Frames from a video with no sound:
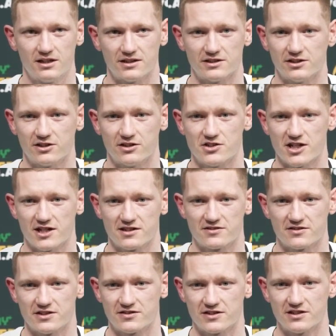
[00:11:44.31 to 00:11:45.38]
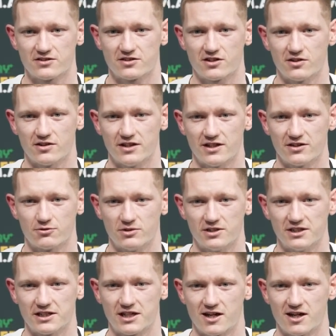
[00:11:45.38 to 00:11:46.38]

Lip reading: And, you know, Jay, since he's got there's really